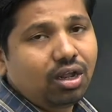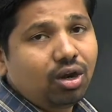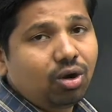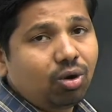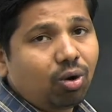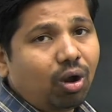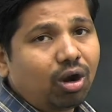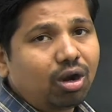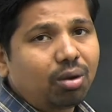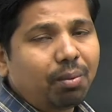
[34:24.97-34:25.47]

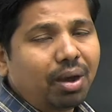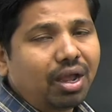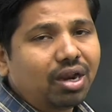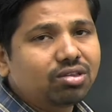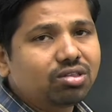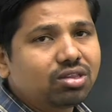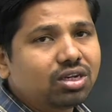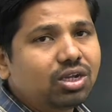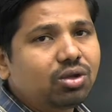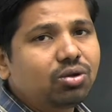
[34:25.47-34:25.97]
Not
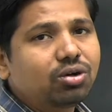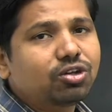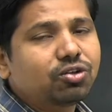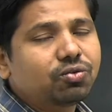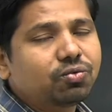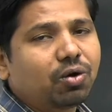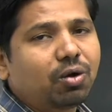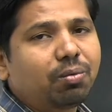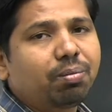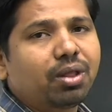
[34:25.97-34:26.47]
minus 3 units
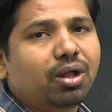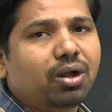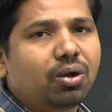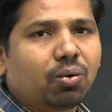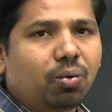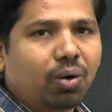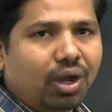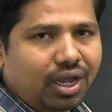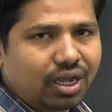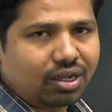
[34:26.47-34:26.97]
from the
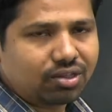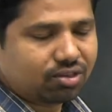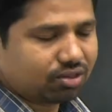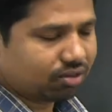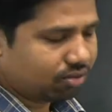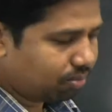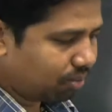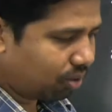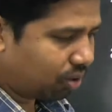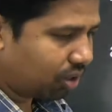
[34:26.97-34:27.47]

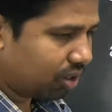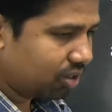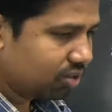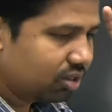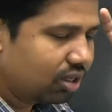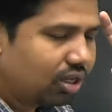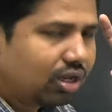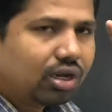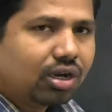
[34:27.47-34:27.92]
y-axis, because